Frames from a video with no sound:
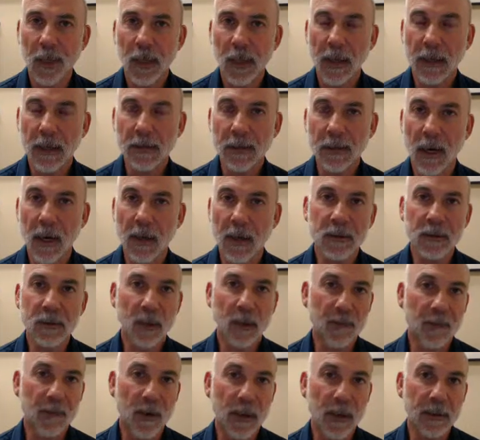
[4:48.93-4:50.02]
At times
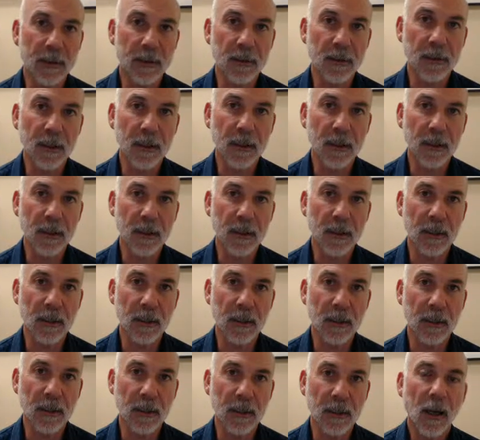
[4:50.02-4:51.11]
I find that they've got
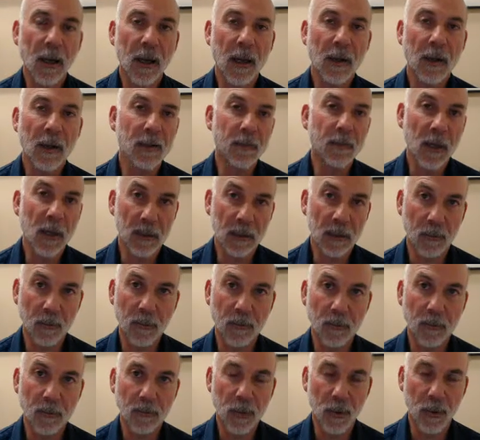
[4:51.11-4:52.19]
a heavy metal
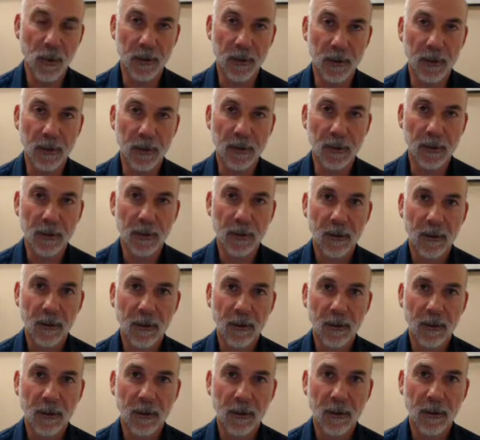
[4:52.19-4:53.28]
burden.
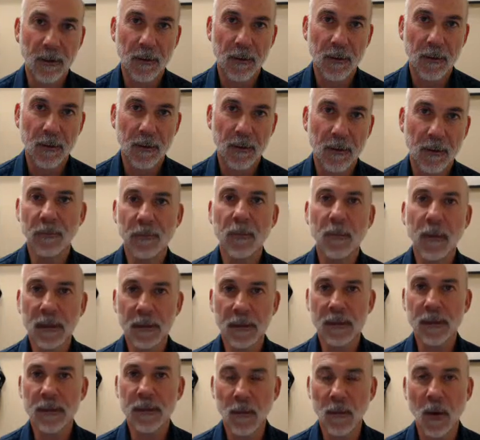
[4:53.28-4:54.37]
In other words, there are heavy
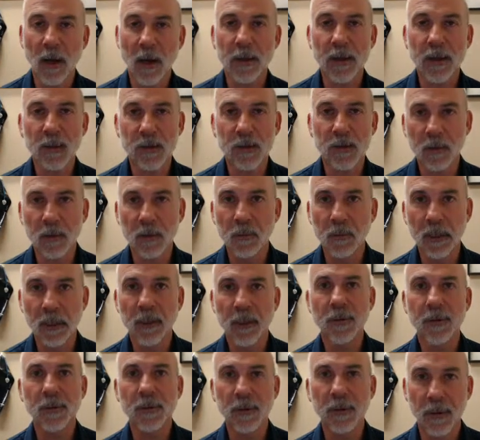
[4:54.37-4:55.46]
metals in their body that shouldn't be,
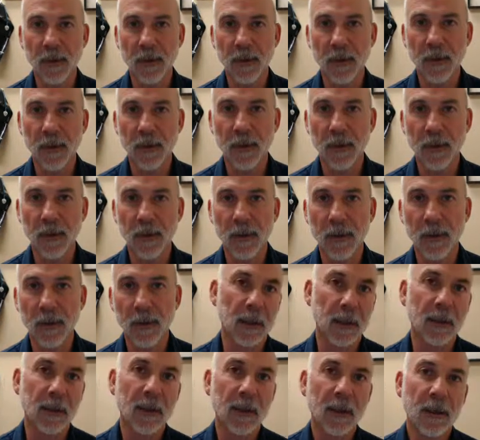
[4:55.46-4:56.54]
that they're not
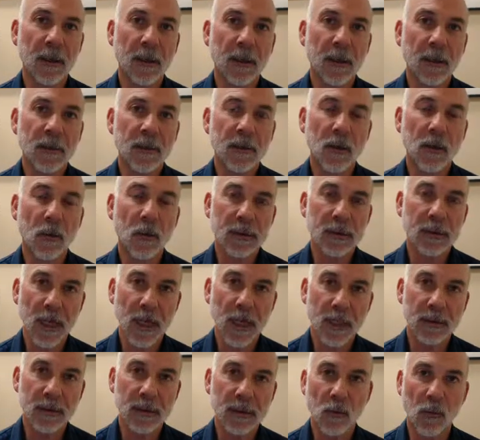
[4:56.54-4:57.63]
excreting. So we'll
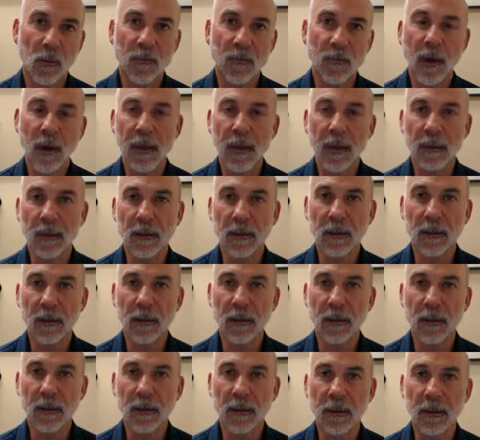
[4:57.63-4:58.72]
test and we'll find
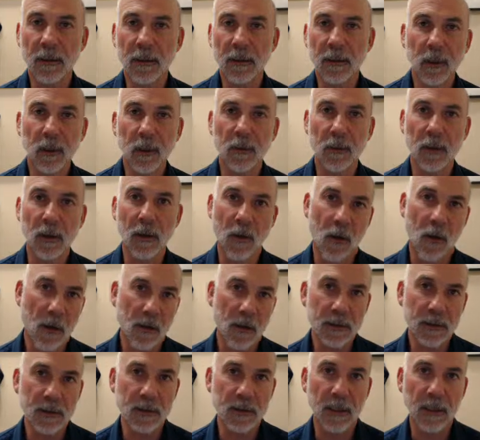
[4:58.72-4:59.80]
lead or mercury or
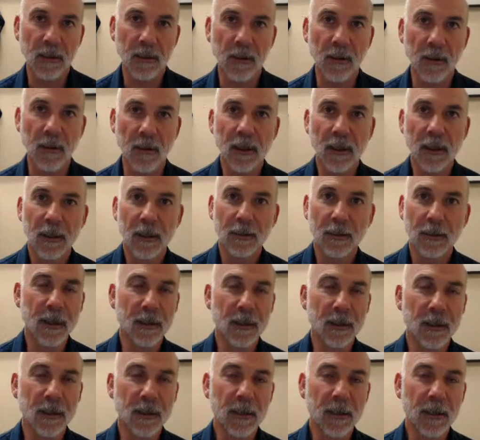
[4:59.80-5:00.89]
arsenic or
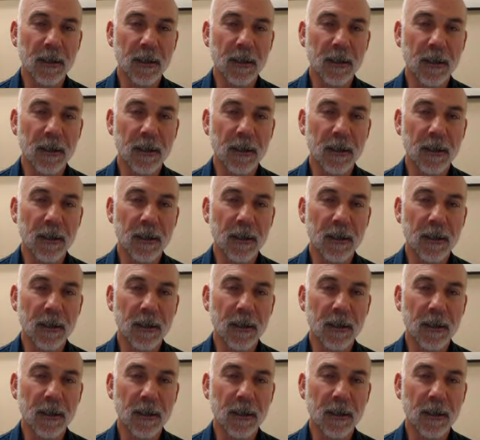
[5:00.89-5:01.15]
nickel.